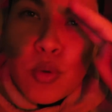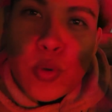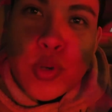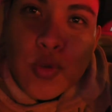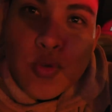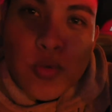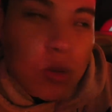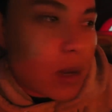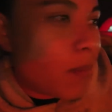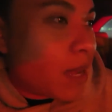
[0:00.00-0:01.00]
Whew.
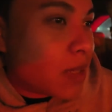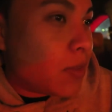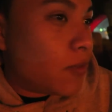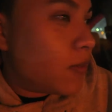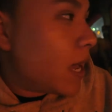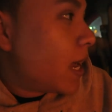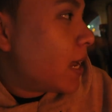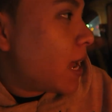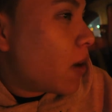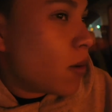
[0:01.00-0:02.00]
About to be flying
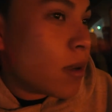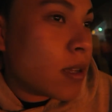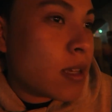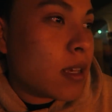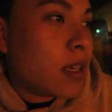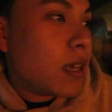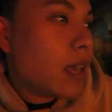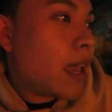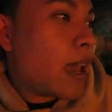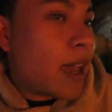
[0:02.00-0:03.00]
out
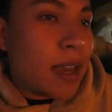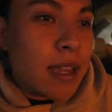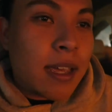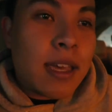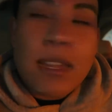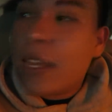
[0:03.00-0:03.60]
at uh,